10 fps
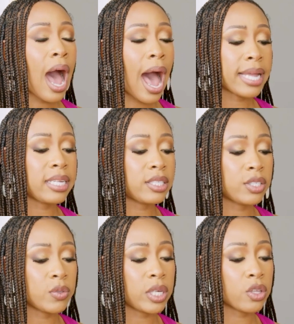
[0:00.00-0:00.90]
I need
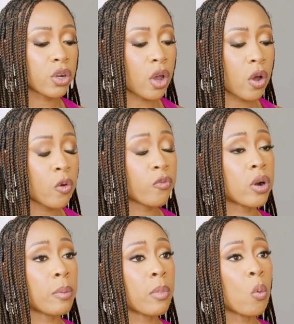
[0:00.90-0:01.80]
to either go
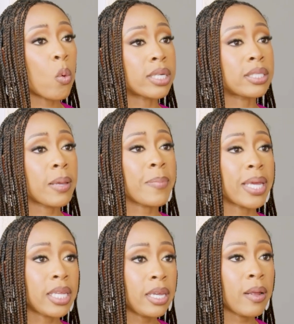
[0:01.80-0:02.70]
from one to
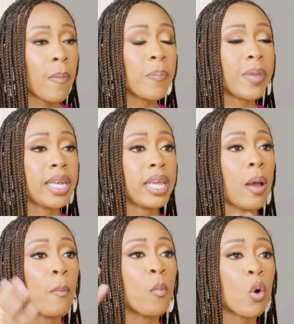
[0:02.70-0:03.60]
many,
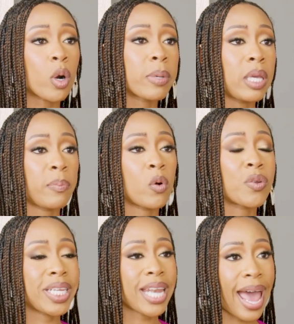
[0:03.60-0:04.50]
meaning more
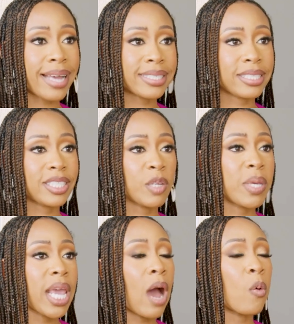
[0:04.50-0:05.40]
people need access to
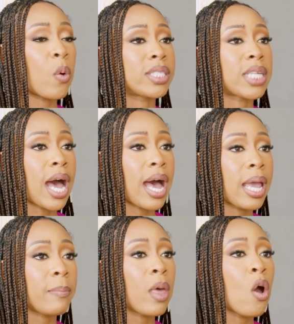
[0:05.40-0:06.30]
me at one
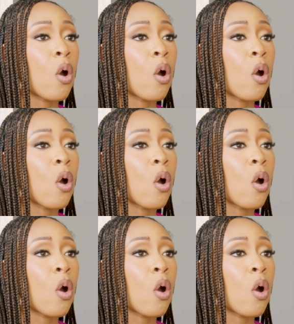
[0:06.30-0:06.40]
time,